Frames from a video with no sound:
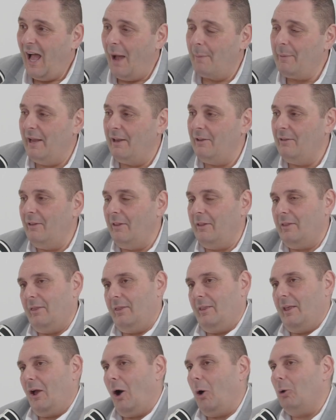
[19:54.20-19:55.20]
I mean,
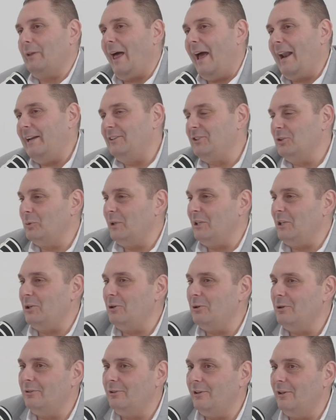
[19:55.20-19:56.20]
the old adage that we
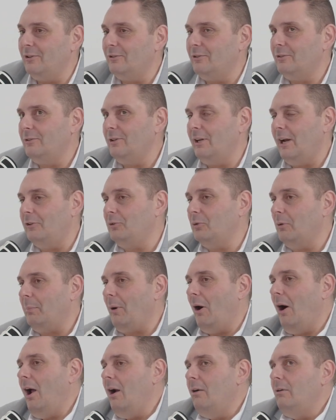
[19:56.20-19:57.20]
use is, to a
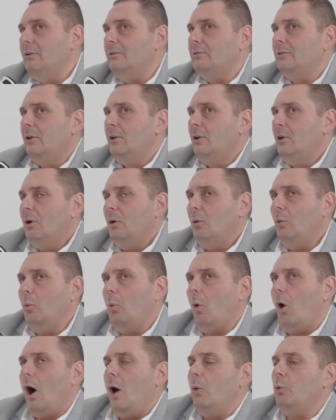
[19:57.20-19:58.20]
buyer is,
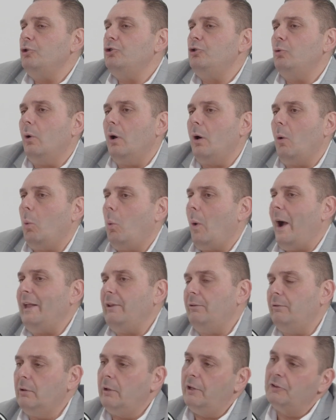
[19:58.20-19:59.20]
why would you want to
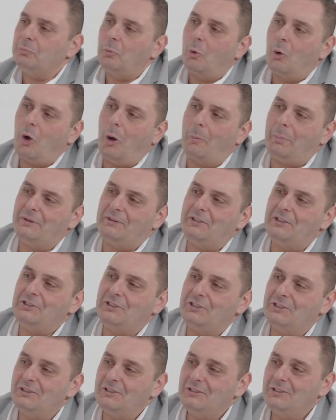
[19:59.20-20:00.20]
wait till there's more
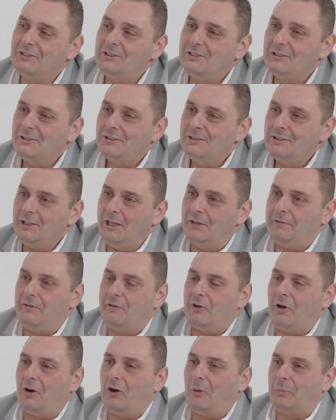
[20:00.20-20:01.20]
competition if you've
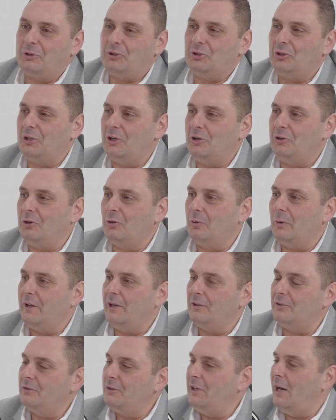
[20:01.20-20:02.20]
got an opportunity to do it when
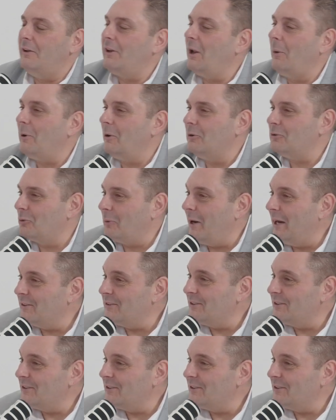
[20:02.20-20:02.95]
there's no one else around?